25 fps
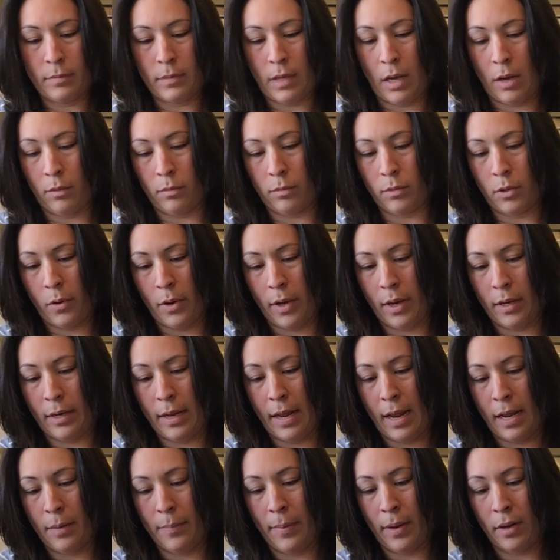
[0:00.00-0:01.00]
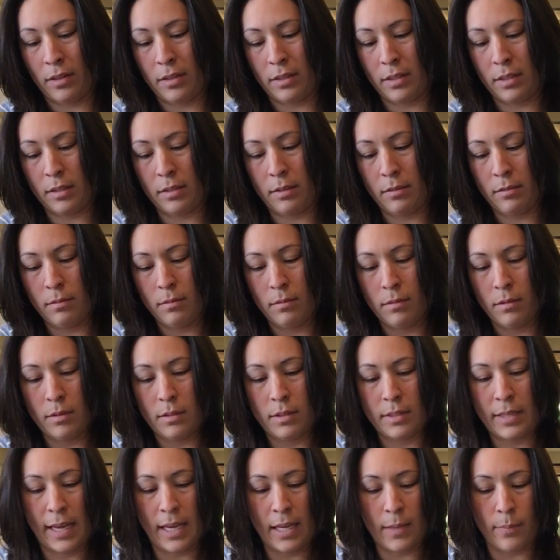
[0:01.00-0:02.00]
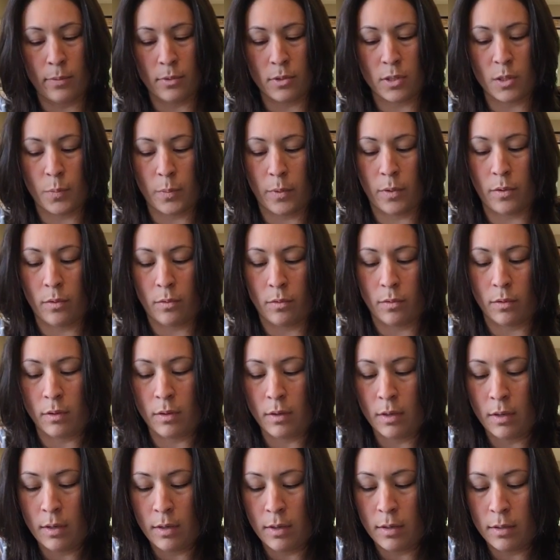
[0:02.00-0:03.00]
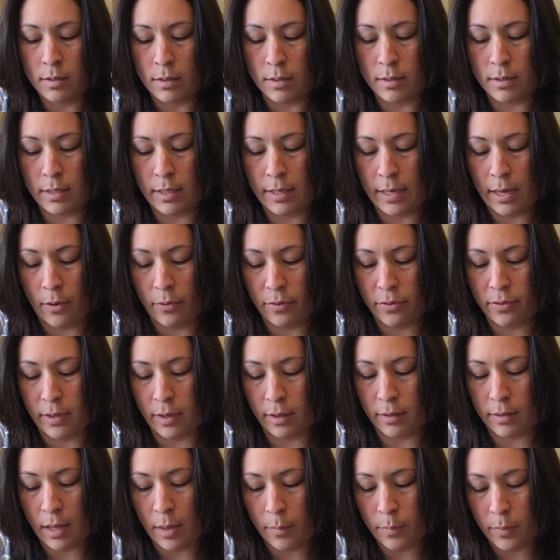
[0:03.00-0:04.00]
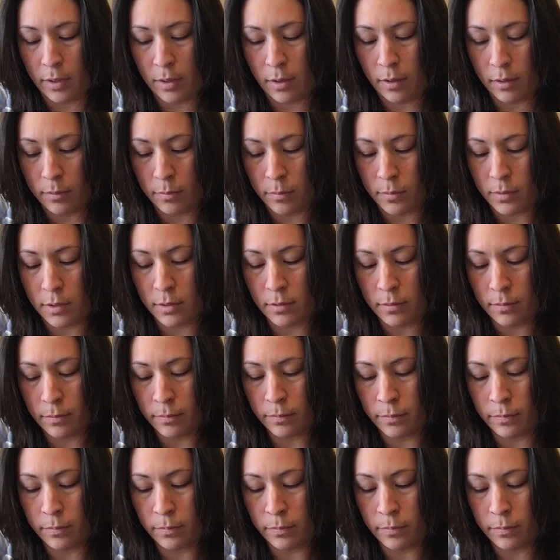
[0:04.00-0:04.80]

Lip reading: I'll go ahead and add about a tablespoon to see how thick that becomes.